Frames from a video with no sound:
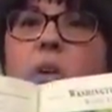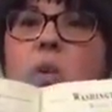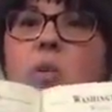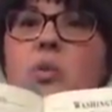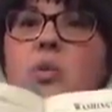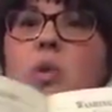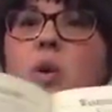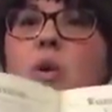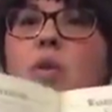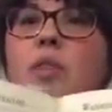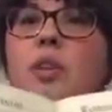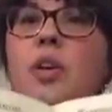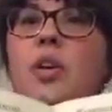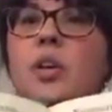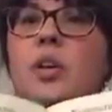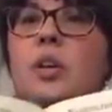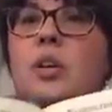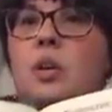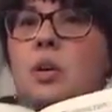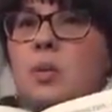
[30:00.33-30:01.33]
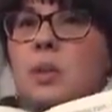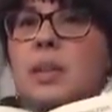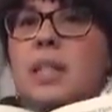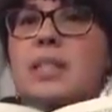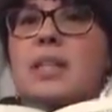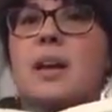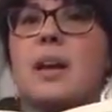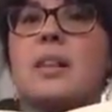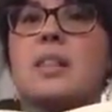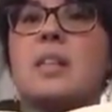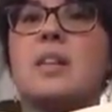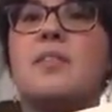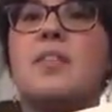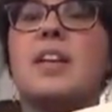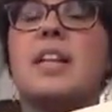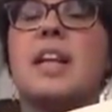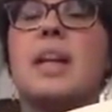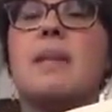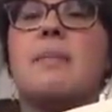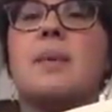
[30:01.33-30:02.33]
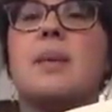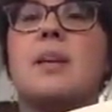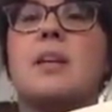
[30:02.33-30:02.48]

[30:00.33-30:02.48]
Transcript: goes over what the scientific name